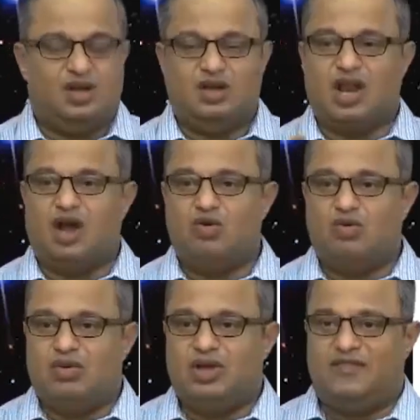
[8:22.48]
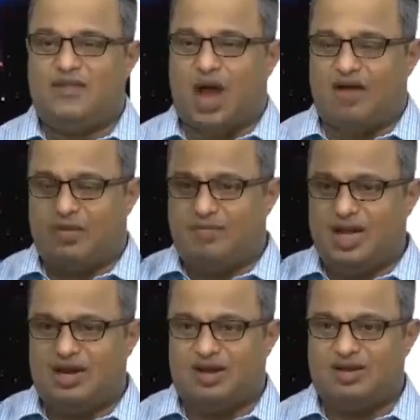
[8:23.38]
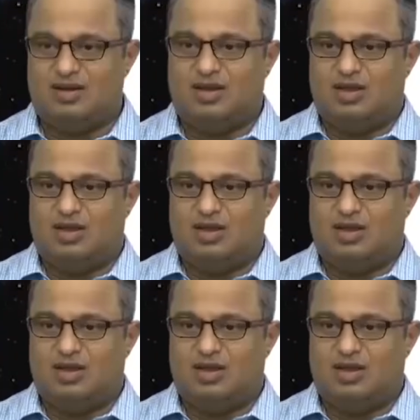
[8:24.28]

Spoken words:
Now if you have a mirror,